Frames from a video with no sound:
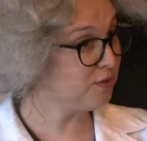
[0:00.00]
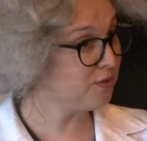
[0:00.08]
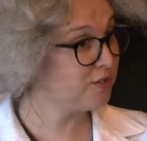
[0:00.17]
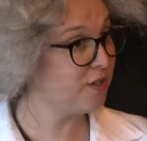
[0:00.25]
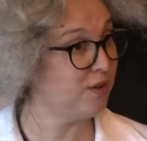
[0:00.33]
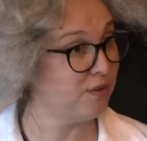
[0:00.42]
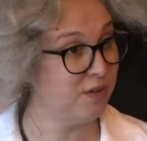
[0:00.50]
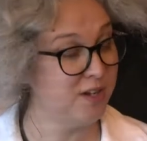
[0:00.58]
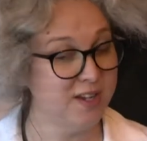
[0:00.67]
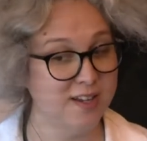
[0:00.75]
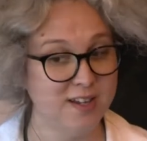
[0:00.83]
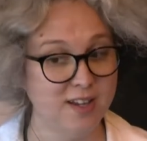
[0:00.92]
So
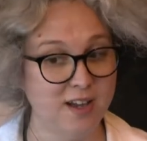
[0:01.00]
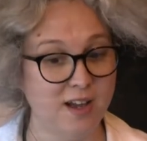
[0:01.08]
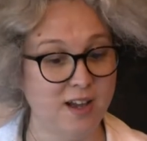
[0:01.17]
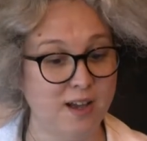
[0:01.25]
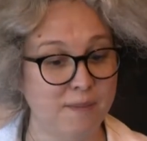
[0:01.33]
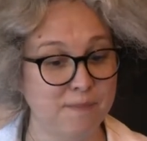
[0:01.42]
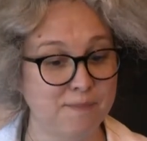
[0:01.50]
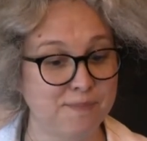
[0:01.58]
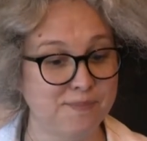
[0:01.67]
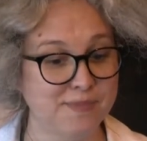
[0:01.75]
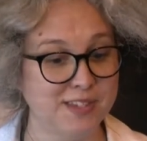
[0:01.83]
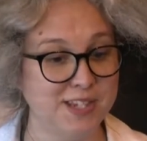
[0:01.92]
um,
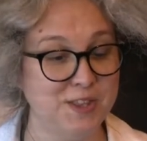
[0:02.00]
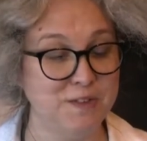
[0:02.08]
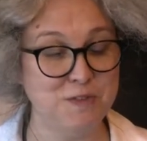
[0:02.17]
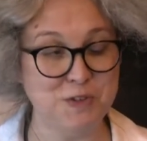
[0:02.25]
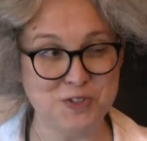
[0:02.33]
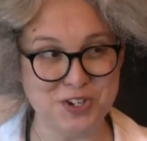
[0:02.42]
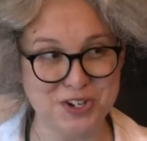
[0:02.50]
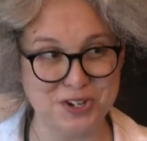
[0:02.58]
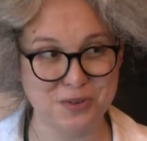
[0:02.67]
in the future,